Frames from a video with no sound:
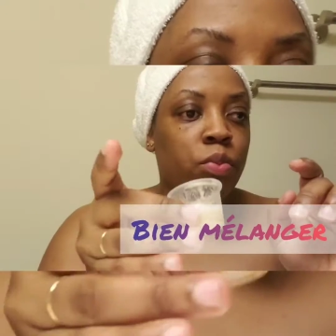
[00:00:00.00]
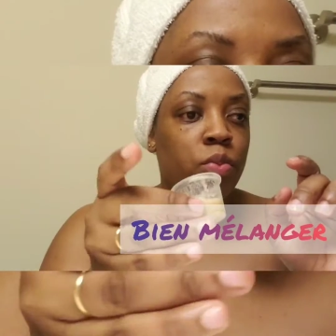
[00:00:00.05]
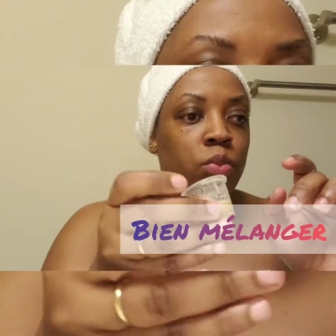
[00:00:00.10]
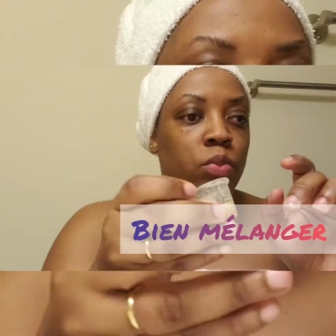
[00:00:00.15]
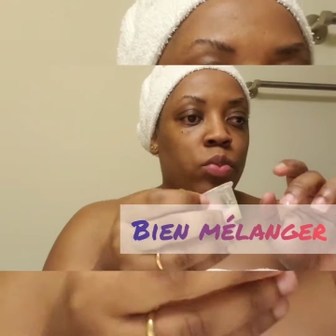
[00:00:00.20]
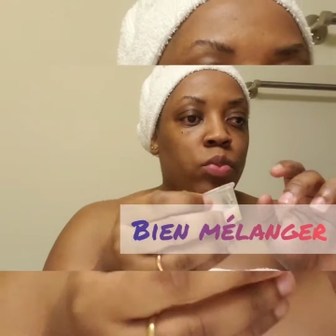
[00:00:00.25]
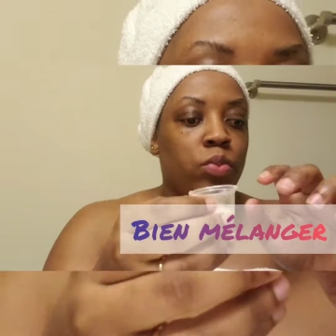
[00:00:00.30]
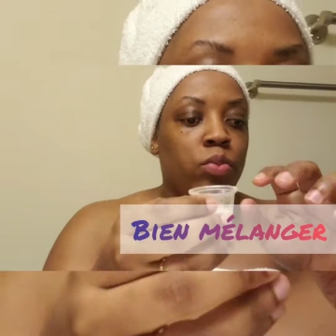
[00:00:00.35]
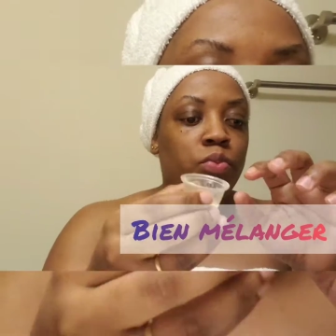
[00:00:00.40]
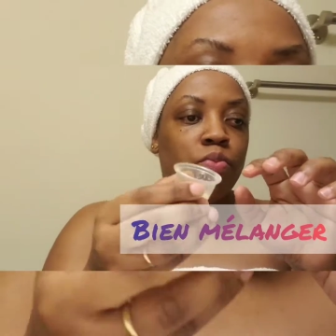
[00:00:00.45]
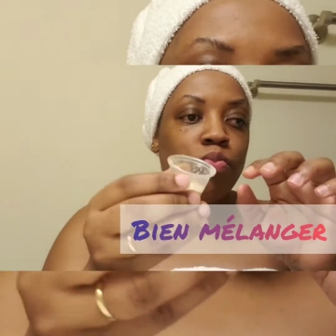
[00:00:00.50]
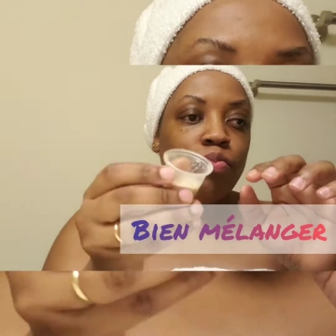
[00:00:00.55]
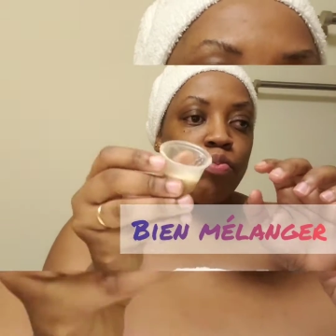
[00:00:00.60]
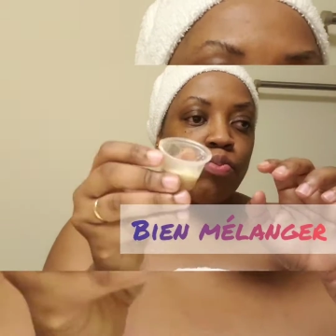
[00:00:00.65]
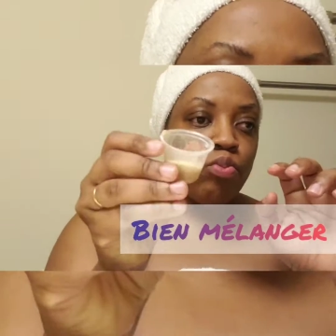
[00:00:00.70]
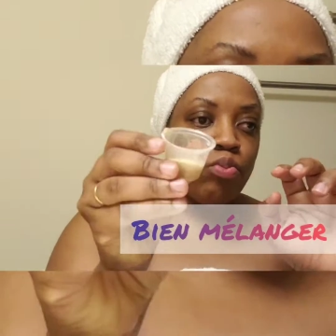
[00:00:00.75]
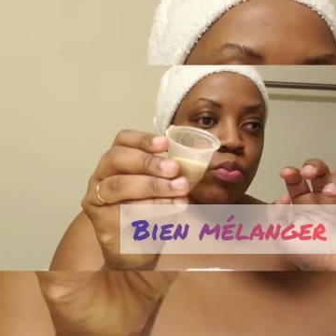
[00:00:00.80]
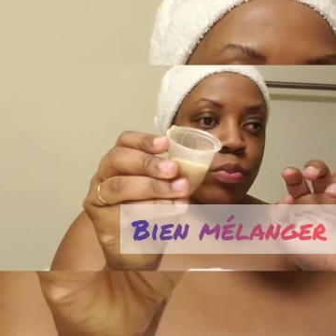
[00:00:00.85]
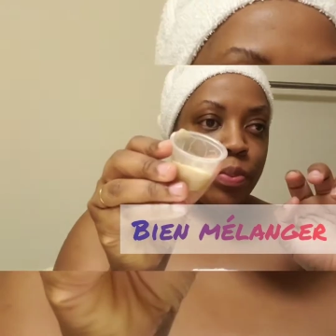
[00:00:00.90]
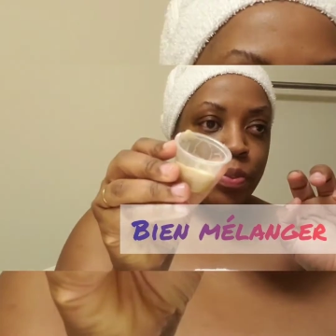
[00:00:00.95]
them.
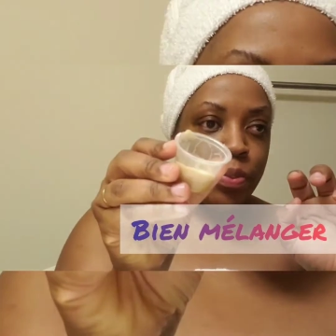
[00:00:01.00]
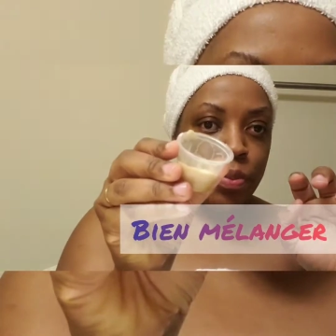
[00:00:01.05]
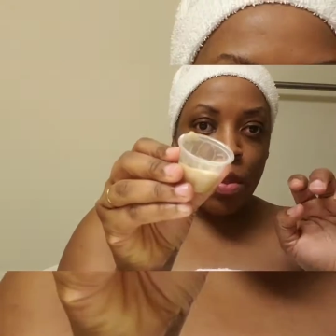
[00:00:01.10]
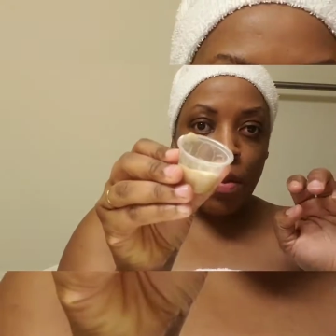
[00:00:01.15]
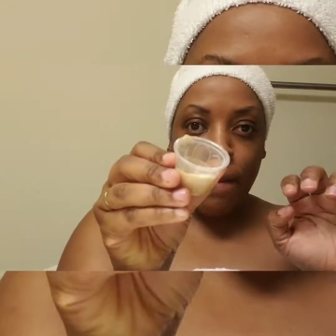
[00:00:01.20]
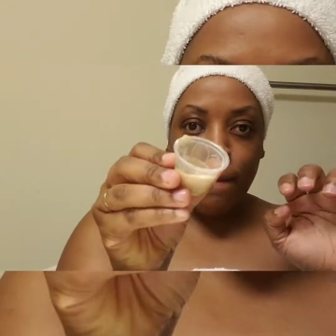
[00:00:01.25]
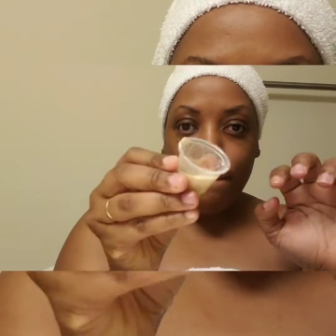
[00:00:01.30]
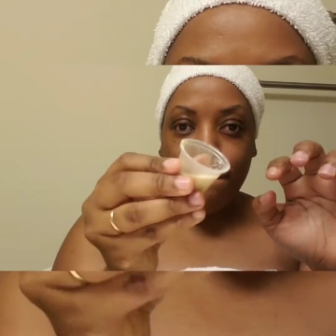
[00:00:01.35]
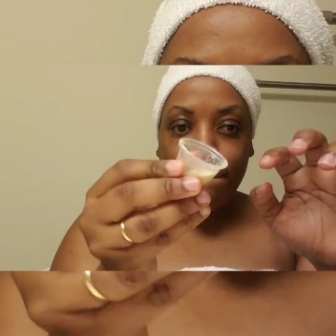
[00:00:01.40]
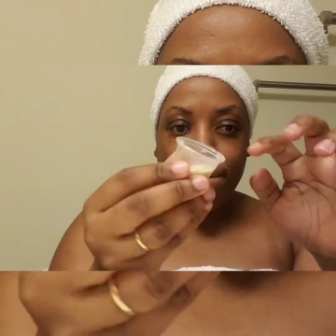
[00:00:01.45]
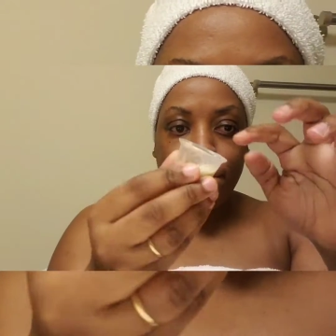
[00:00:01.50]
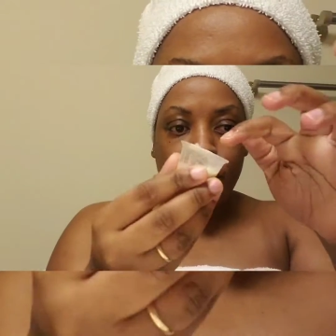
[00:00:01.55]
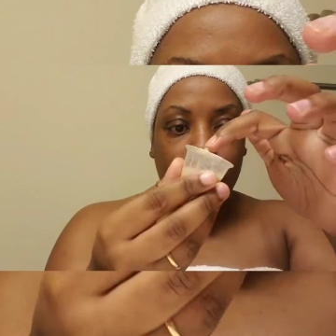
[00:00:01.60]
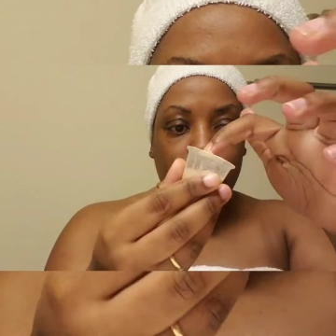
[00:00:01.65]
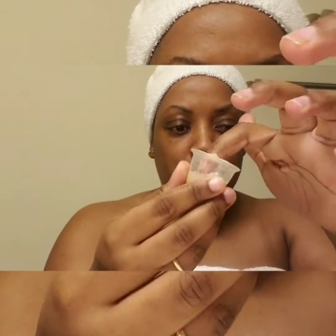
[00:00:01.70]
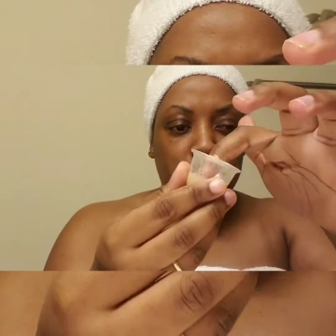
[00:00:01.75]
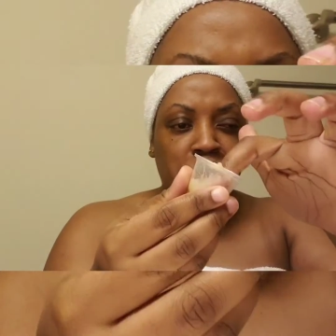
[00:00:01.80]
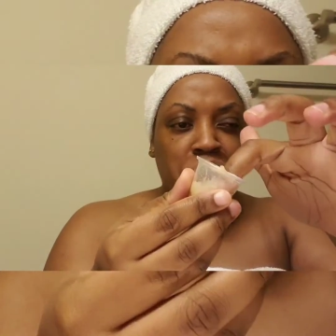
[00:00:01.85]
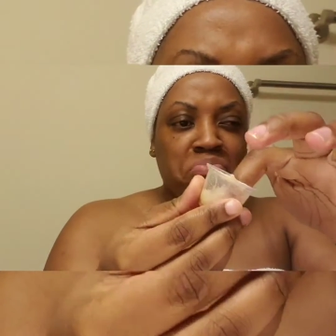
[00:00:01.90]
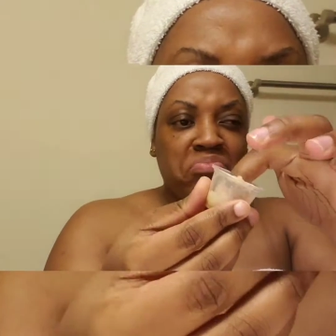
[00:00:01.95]

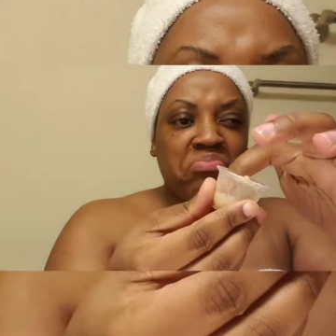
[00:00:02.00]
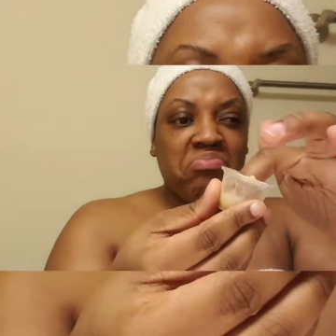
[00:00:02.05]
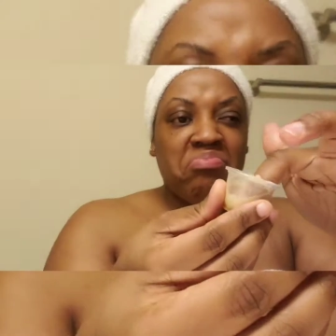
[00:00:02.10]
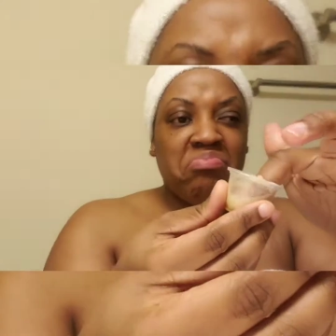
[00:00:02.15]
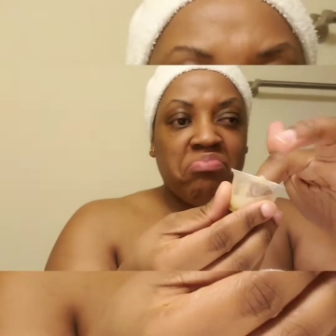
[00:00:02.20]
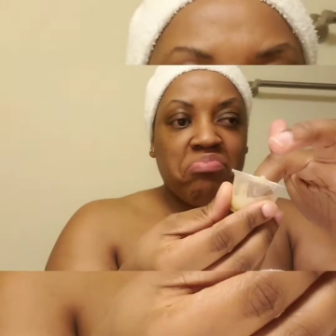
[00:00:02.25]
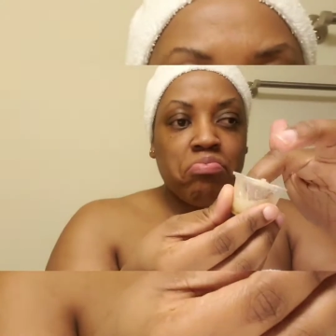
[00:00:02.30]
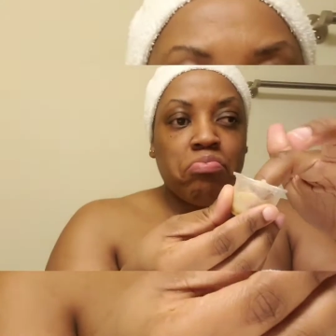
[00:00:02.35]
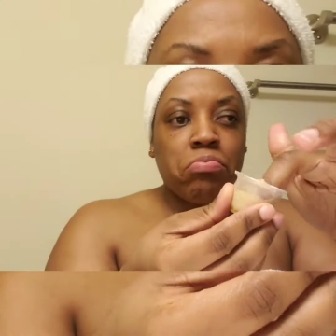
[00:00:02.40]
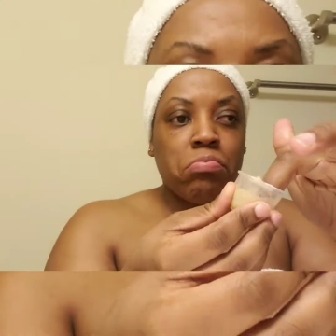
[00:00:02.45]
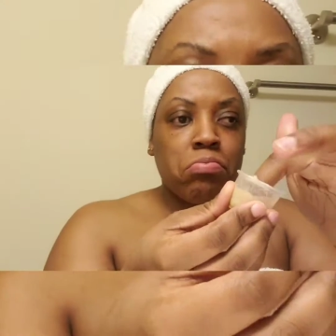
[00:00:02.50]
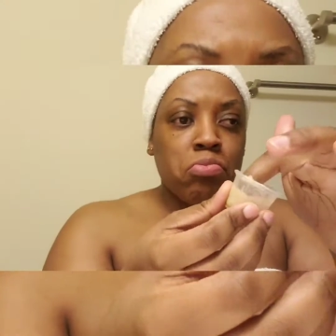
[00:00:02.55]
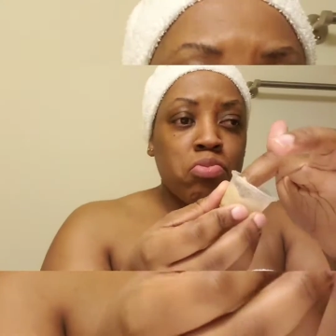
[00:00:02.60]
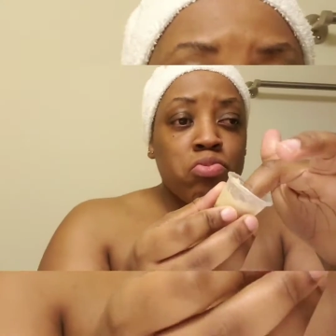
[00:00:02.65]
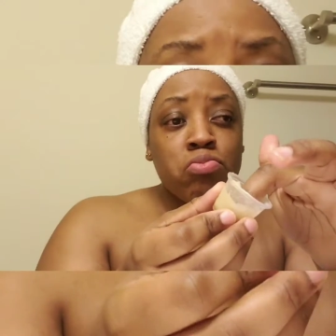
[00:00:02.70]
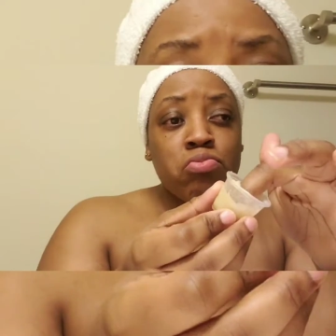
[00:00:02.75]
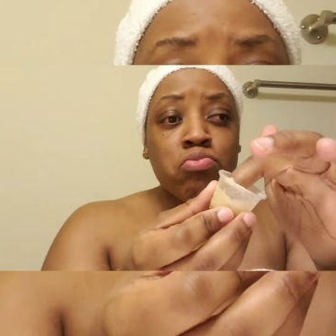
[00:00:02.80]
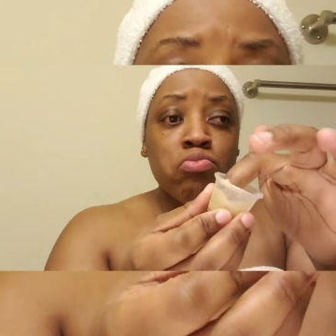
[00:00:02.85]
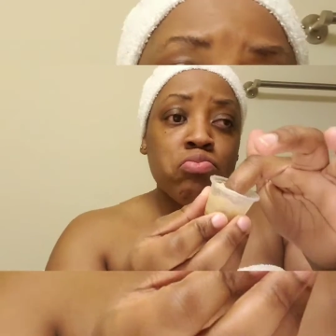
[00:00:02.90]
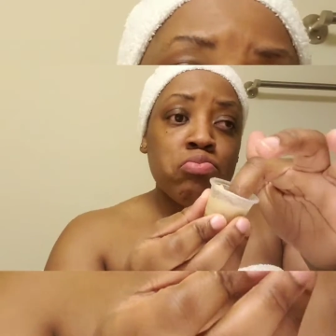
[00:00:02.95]
So
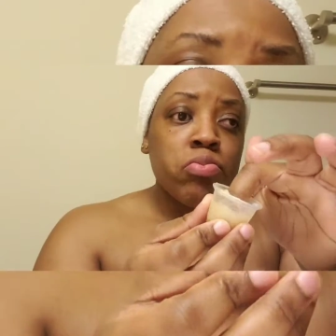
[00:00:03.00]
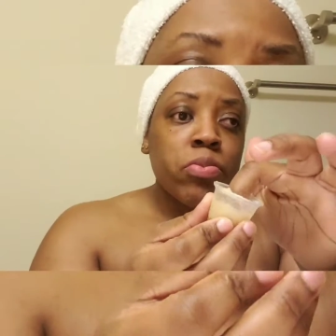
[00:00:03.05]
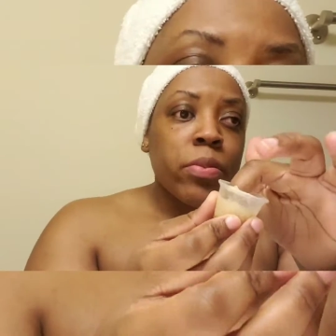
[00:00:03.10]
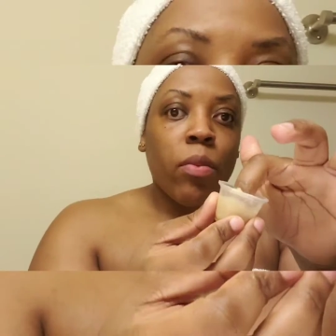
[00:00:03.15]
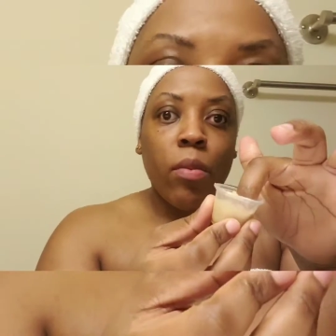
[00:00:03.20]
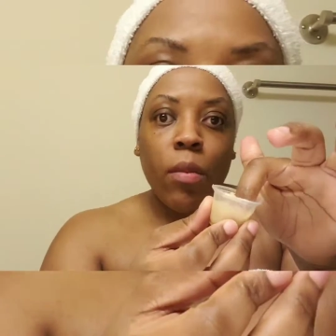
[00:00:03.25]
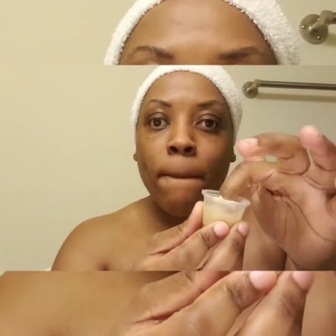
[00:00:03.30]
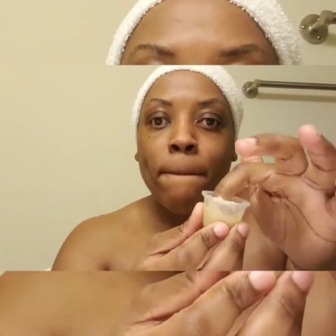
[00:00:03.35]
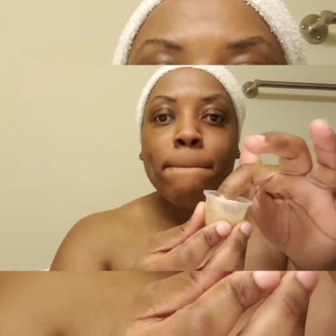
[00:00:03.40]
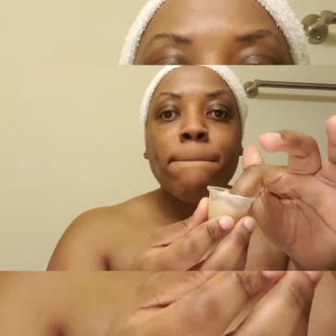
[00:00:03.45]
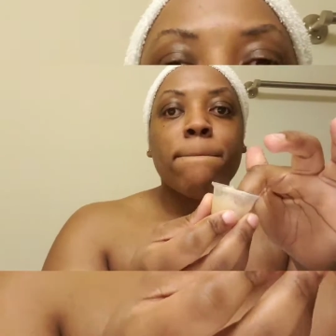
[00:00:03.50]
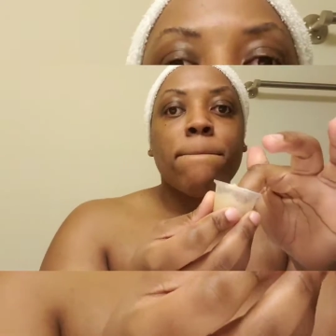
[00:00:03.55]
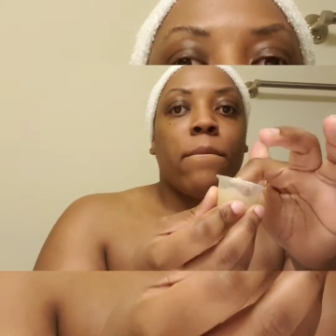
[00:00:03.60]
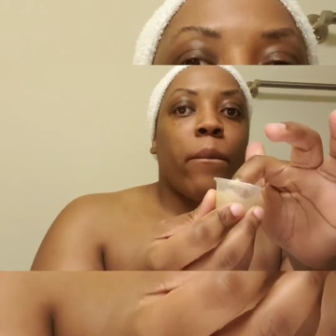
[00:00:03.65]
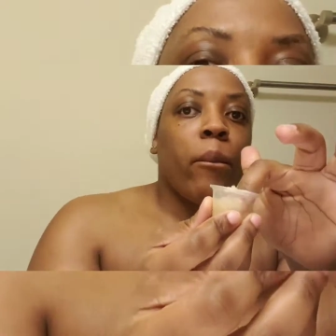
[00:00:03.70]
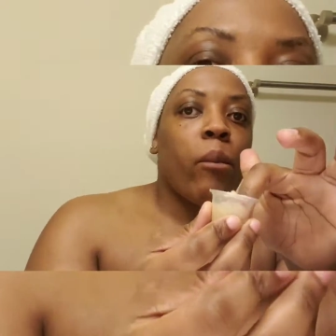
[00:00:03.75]
just mix it.